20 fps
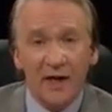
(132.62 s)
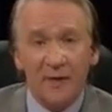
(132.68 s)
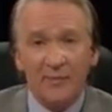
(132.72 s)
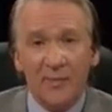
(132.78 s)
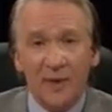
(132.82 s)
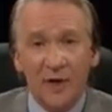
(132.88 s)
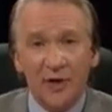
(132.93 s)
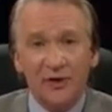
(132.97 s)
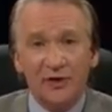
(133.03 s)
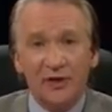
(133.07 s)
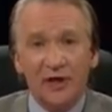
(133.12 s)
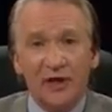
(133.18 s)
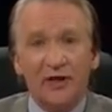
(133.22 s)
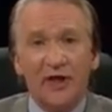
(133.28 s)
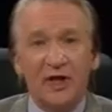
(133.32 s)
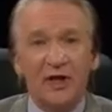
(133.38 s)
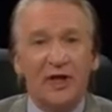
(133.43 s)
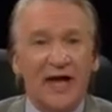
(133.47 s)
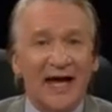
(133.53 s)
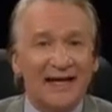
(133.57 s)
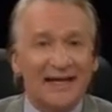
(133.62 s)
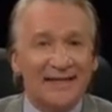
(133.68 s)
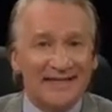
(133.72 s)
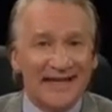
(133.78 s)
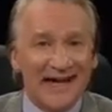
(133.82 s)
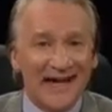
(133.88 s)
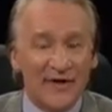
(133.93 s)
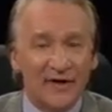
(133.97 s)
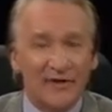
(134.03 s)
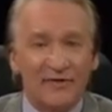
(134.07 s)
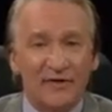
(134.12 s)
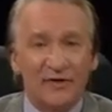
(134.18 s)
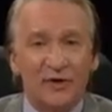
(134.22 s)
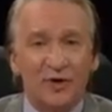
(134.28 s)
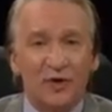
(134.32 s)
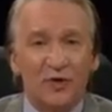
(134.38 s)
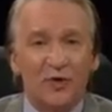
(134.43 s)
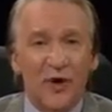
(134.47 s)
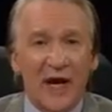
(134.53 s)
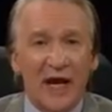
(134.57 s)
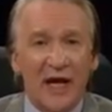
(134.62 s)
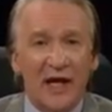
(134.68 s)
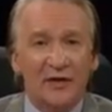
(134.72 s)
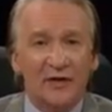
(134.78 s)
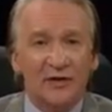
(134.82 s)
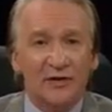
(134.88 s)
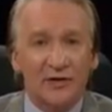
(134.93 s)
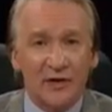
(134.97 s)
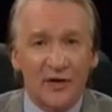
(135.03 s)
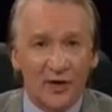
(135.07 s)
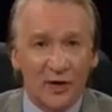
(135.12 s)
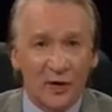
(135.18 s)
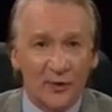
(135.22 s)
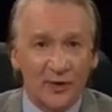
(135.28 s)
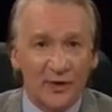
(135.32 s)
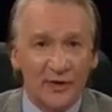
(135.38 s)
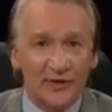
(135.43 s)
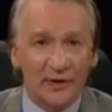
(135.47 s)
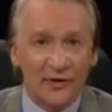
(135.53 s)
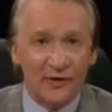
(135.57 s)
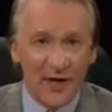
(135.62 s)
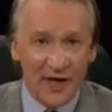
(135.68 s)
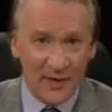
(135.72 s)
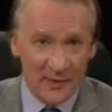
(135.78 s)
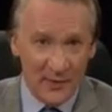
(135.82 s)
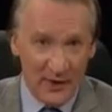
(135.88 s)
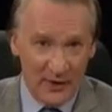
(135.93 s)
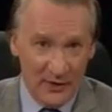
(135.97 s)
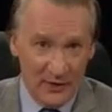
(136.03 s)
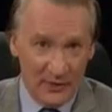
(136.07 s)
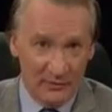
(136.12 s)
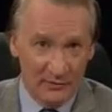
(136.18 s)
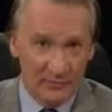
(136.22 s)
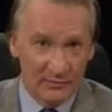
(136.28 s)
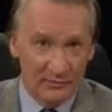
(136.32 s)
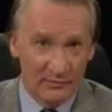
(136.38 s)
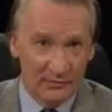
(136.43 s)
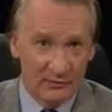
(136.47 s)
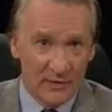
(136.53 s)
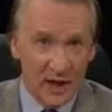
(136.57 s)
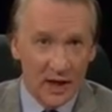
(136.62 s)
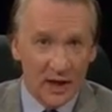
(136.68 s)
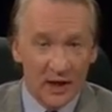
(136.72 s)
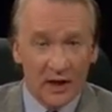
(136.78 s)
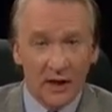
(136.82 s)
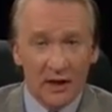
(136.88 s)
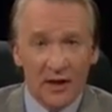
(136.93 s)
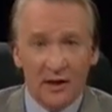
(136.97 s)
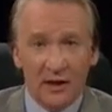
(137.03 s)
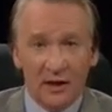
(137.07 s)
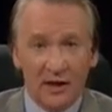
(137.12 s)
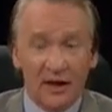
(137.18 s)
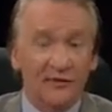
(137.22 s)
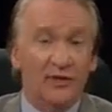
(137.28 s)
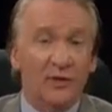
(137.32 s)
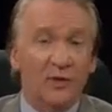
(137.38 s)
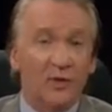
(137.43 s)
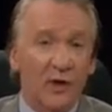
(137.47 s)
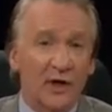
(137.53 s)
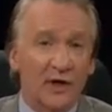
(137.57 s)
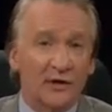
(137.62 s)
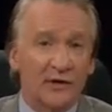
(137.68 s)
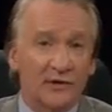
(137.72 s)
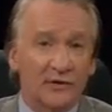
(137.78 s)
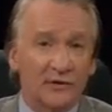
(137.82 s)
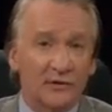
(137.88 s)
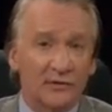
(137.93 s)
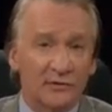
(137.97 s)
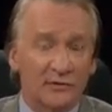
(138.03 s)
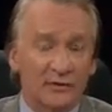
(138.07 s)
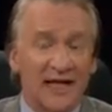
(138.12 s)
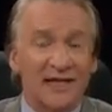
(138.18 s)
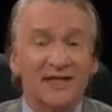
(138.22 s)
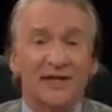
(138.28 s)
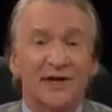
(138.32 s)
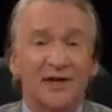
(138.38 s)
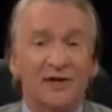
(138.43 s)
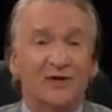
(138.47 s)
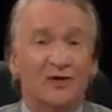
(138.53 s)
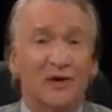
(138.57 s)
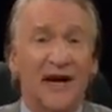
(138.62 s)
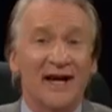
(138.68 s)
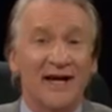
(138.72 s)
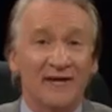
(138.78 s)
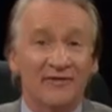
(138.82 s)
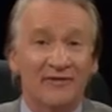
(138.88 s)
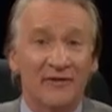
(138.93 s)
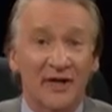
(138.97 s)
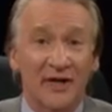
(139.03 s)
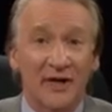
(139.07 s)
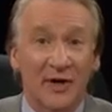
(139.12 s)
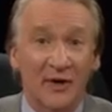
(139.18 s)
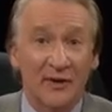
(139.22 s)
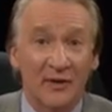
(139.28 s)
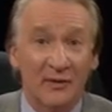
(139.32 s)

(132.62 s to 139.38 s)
punching the lights out of a deranged homeless grandmother. Even worse, that's their training video.